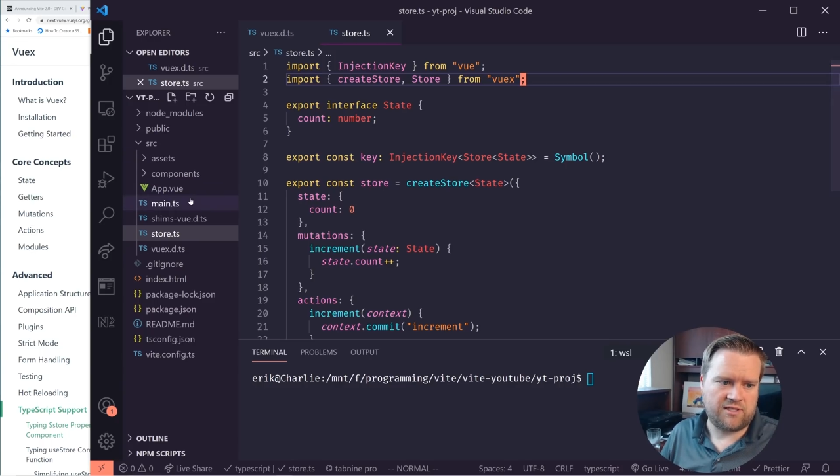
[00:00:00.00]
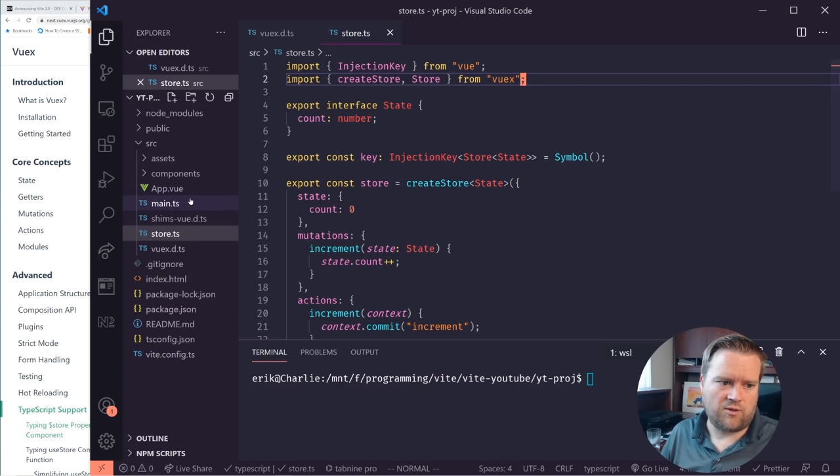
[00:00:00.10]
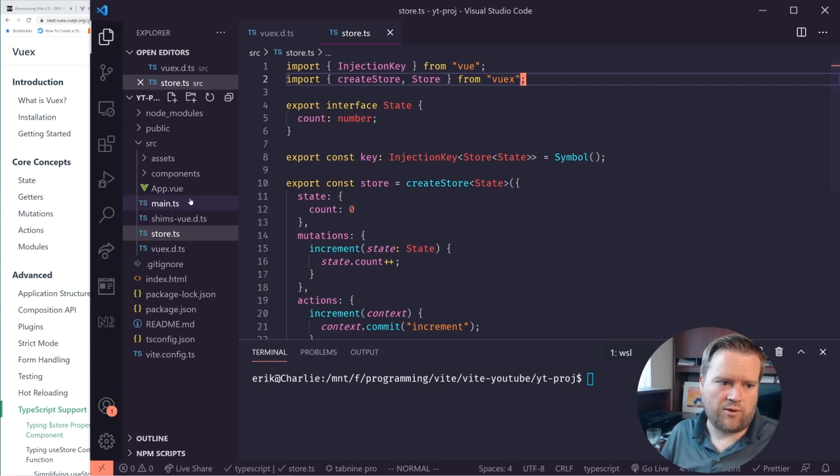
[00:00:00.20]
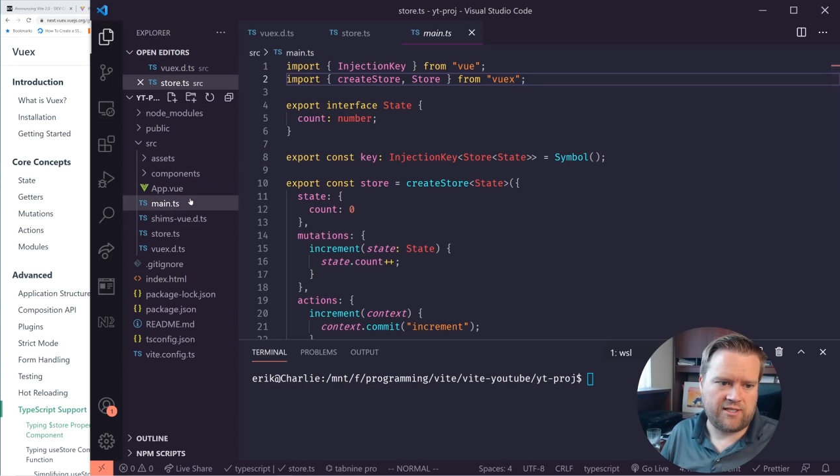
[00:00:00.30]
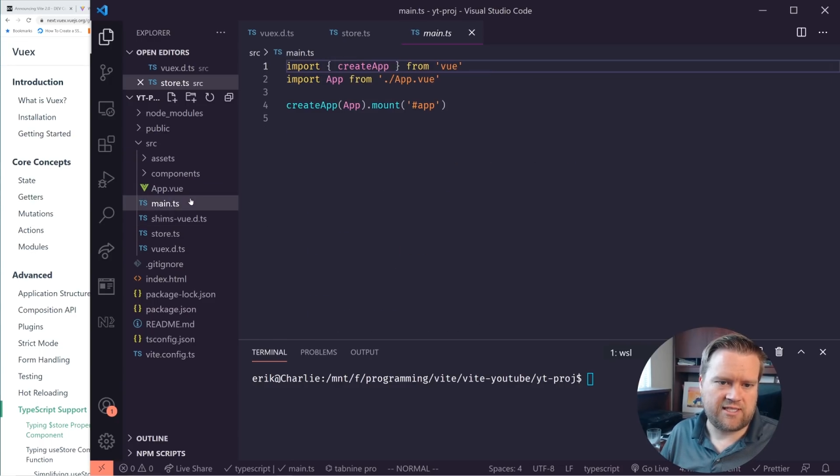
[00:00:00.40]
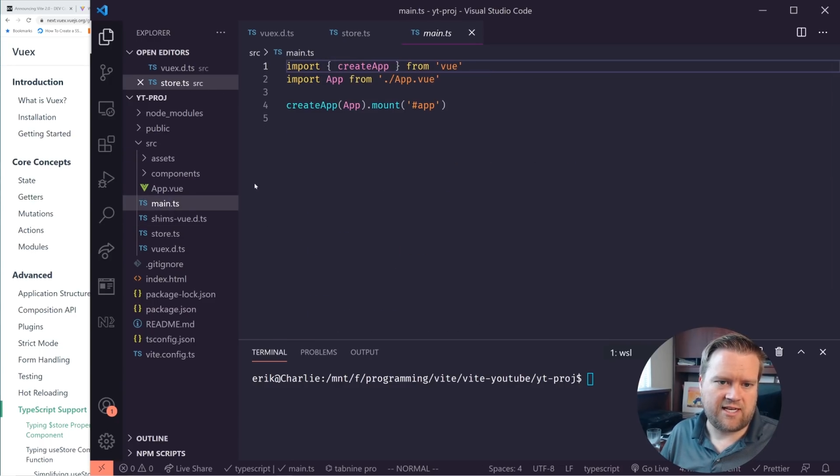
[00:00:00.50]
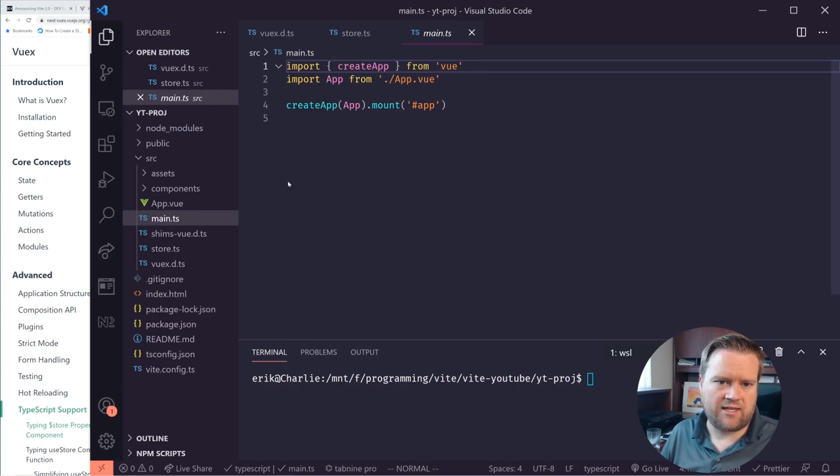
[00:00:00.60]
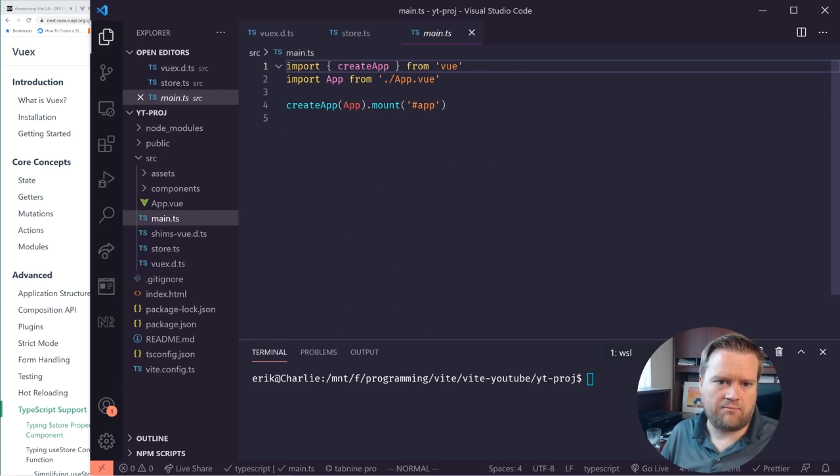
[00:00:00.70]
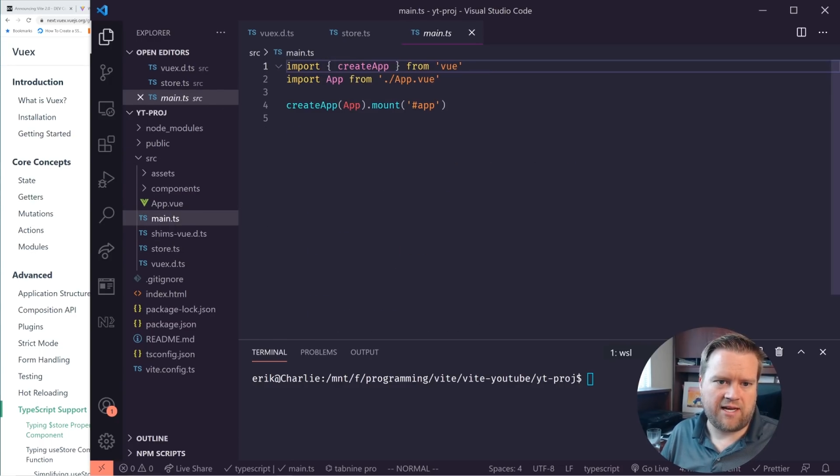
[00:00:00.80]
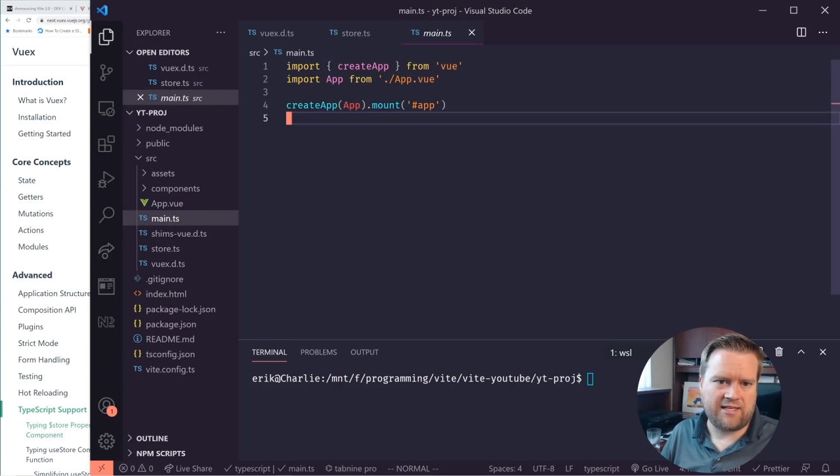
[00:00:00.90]
So inside
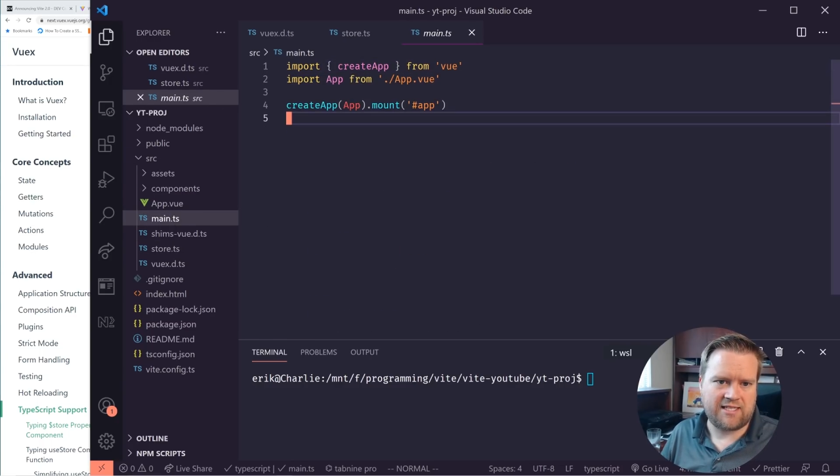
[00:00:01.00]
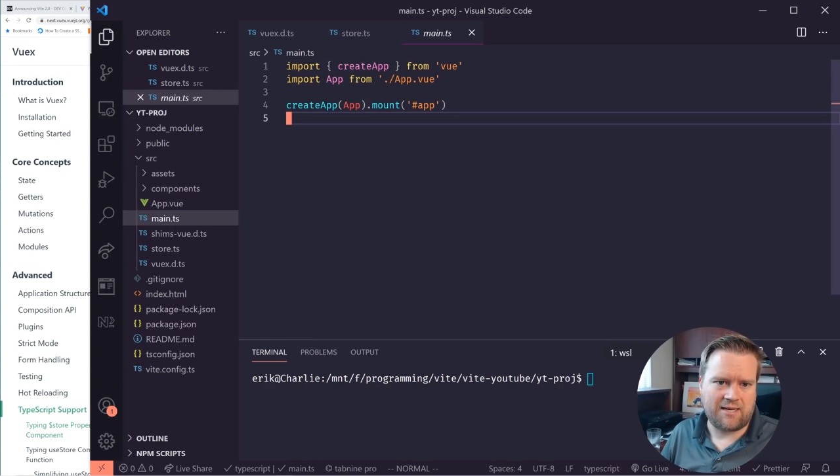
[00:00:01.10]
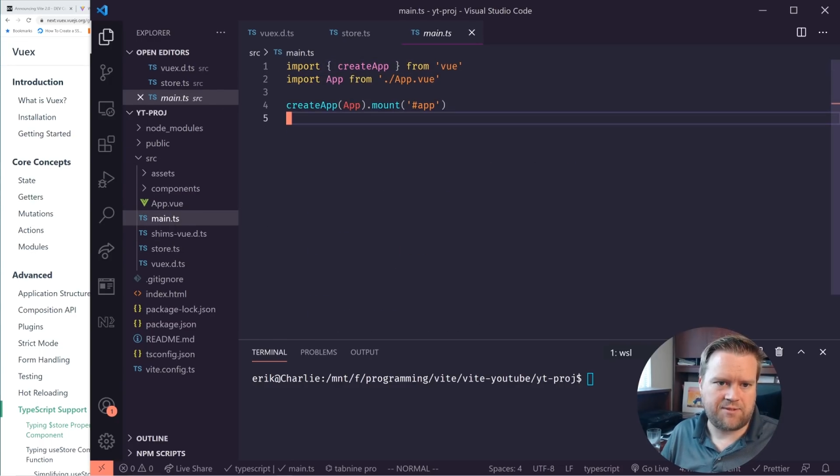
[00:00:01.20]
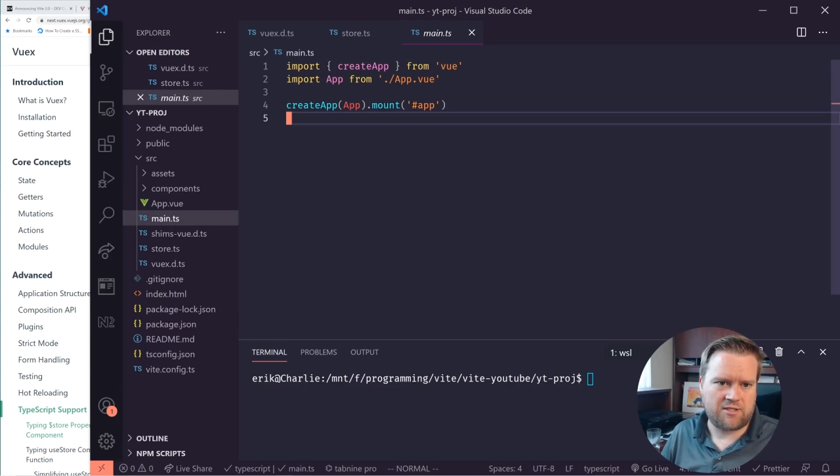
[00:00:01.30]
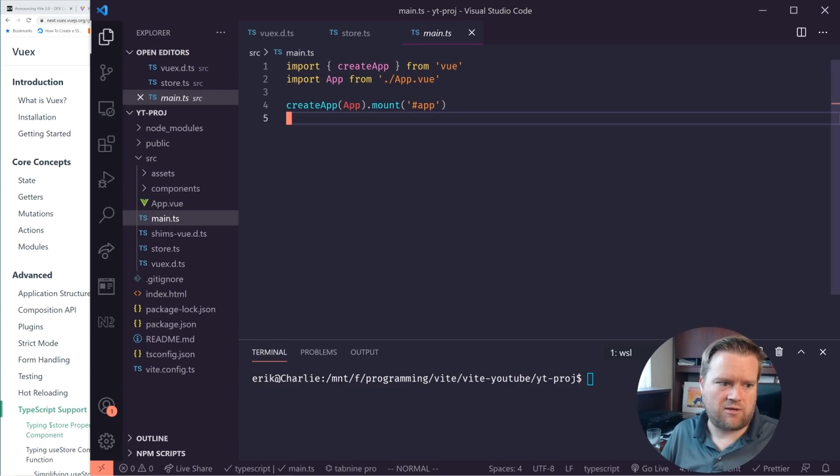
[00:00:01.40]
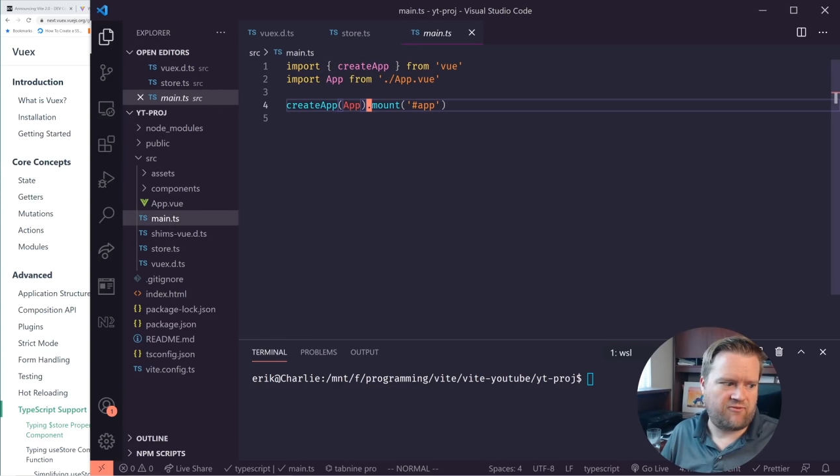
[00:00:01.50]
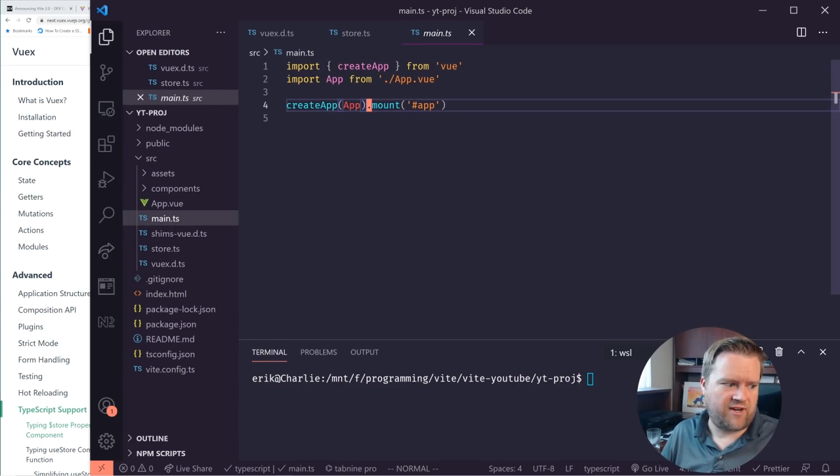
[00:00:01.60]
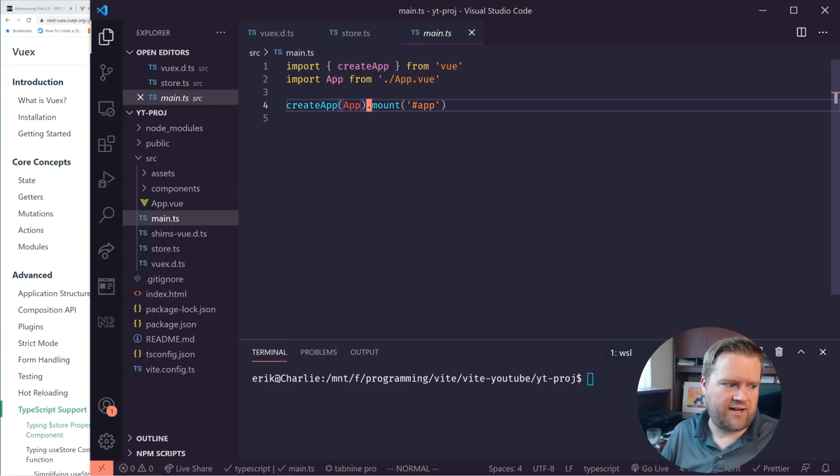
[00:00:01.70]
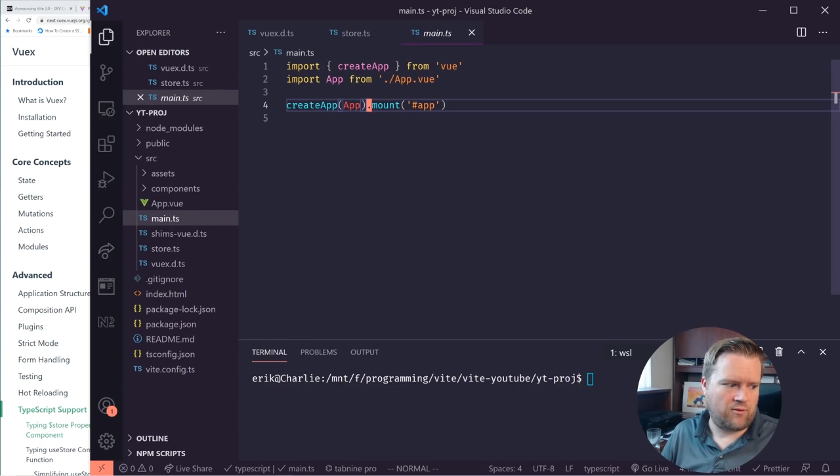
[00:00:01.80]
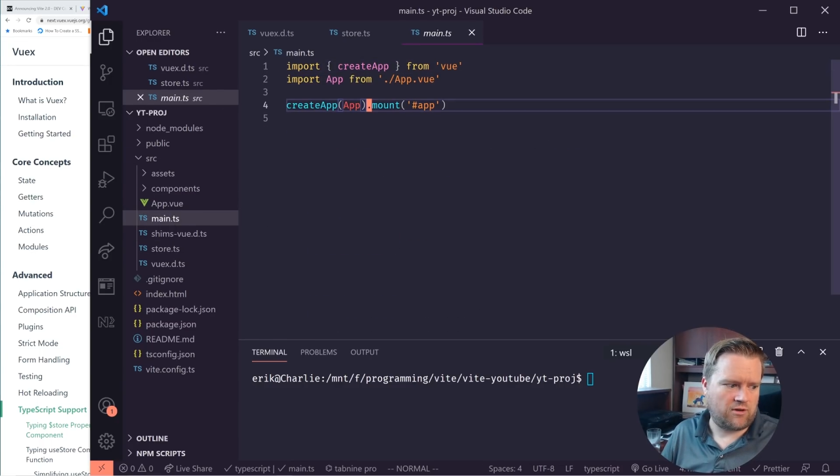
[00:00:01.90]
the main TypeScript file,